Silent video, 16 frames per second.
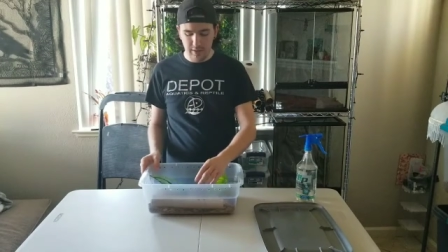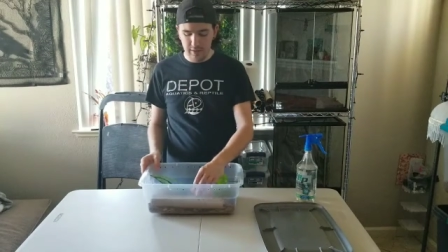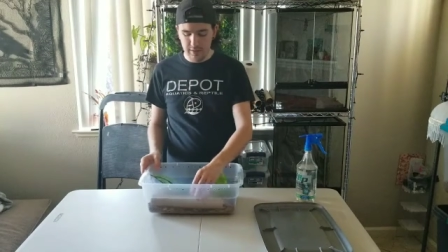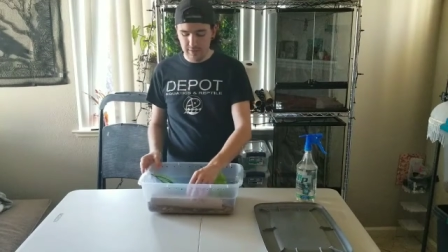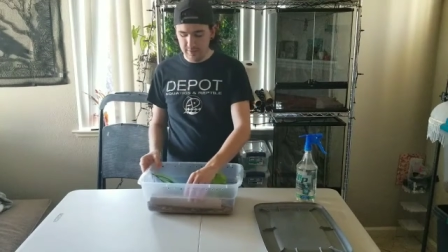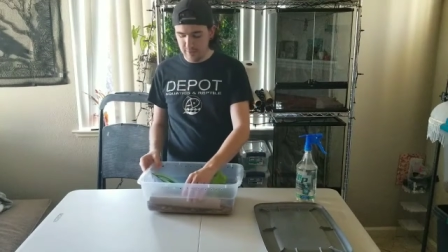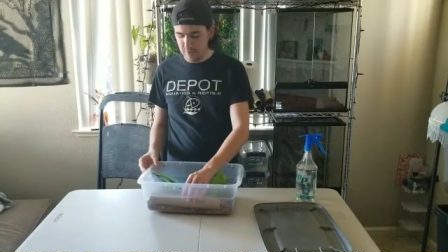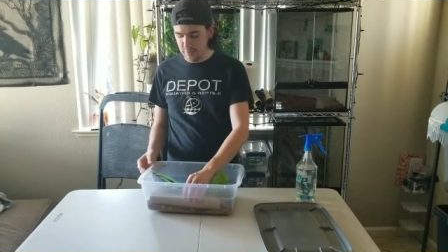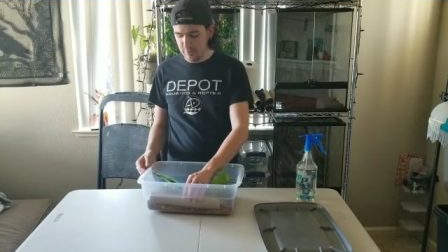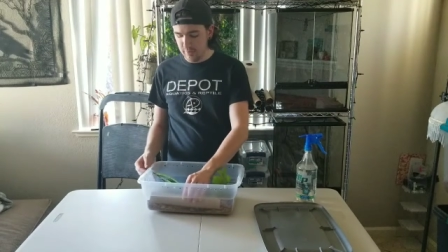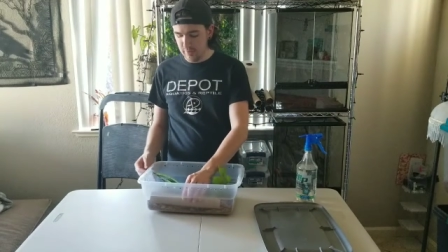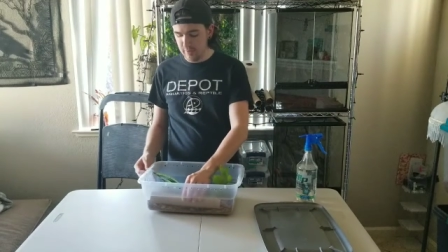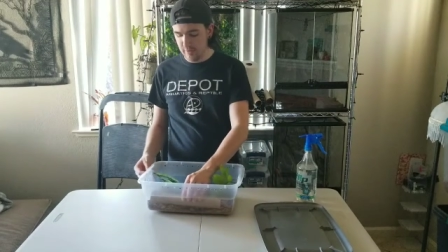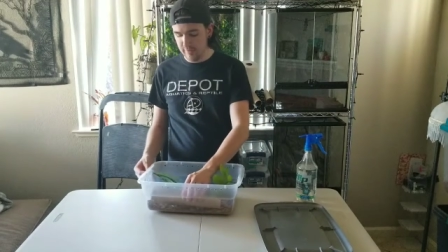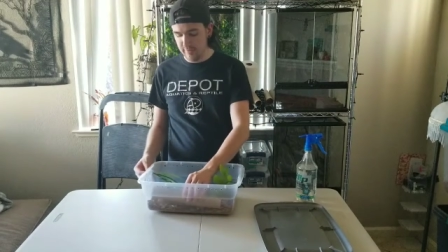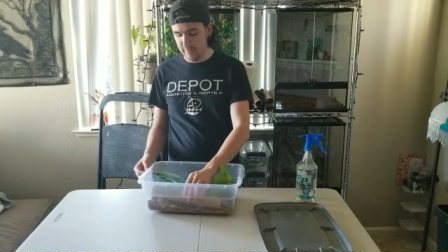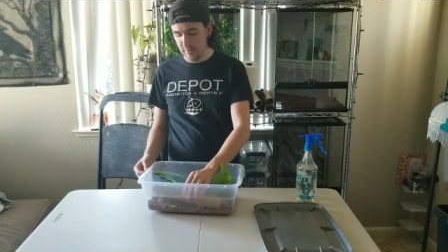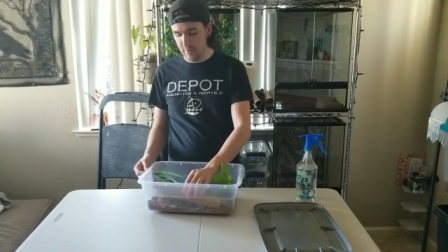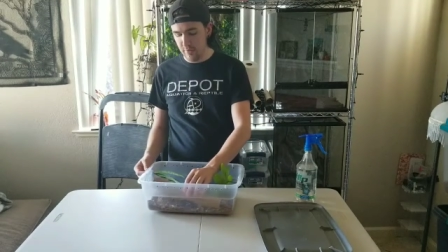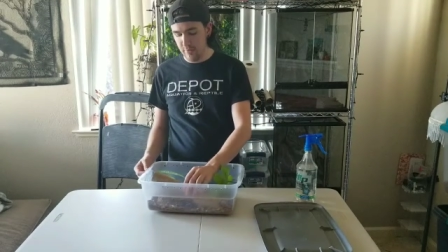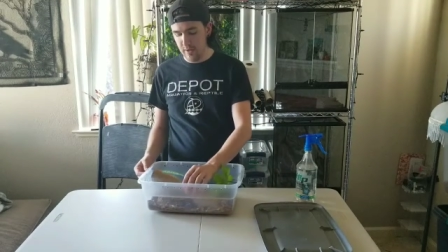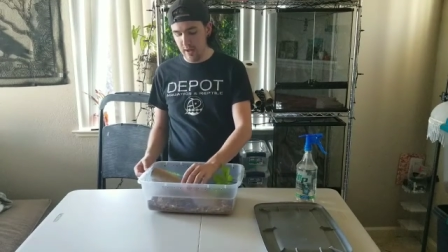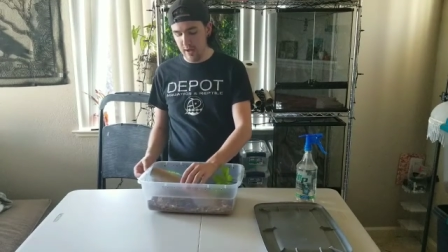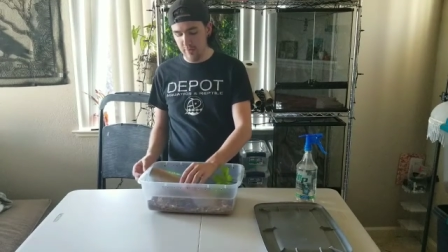it is new because I've
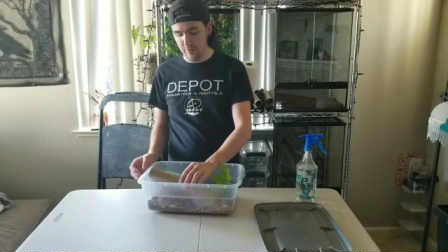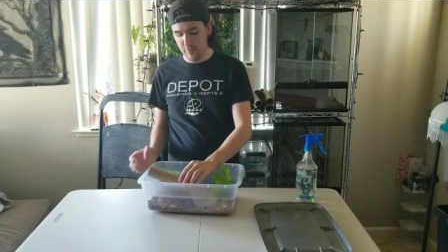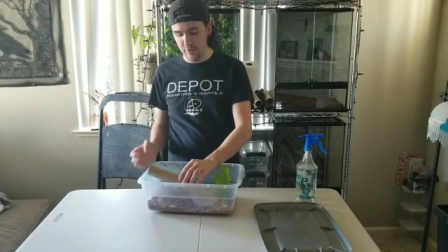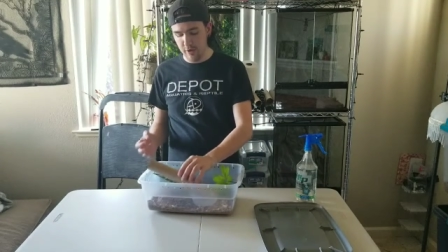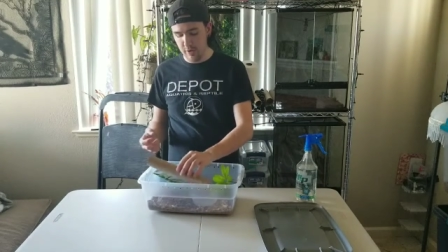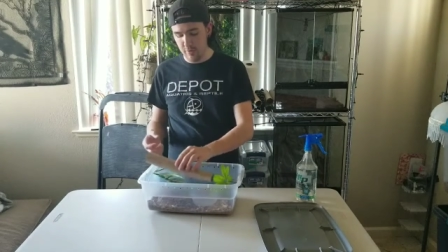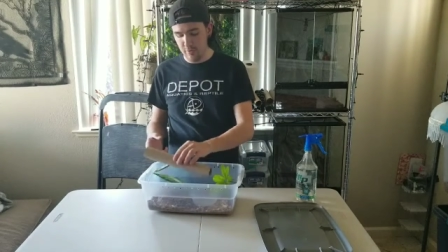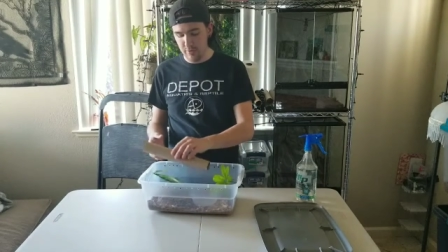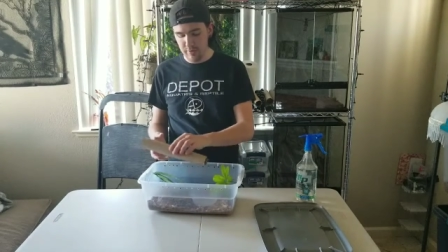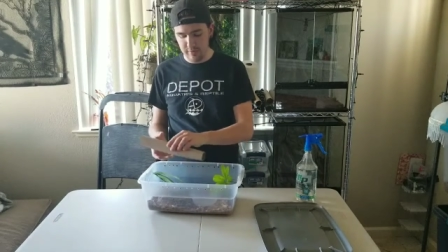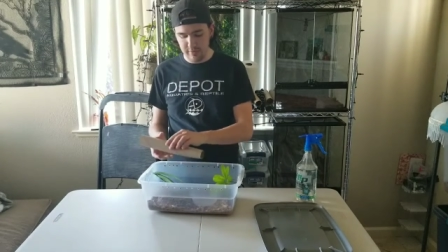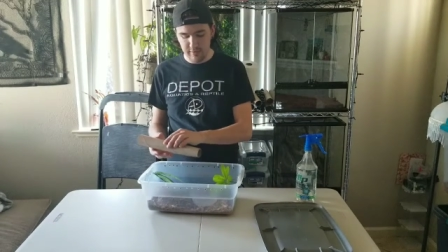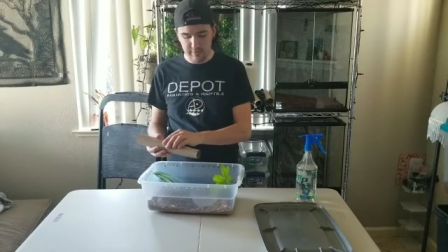only had it for a couple weeks.